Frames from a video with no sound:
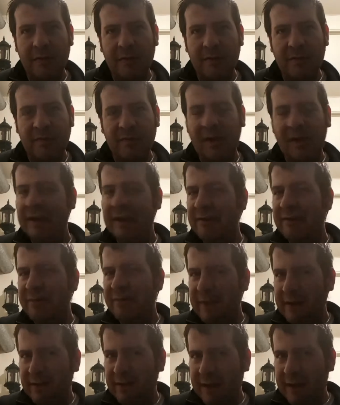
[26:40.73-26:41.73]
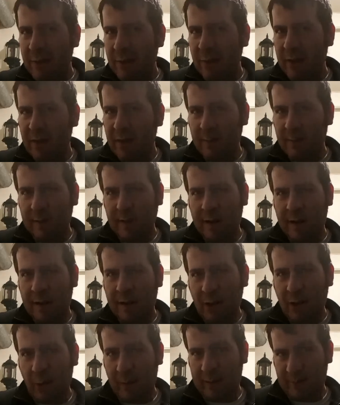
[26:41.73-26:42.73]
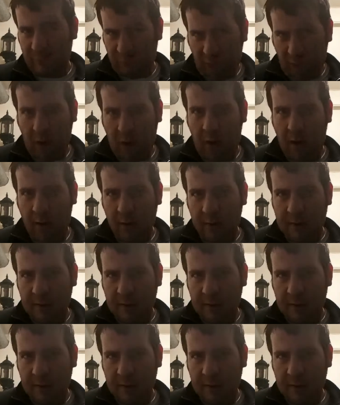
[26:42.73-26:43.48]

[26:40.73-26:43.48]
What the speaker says: finally figured out where they were going wrong.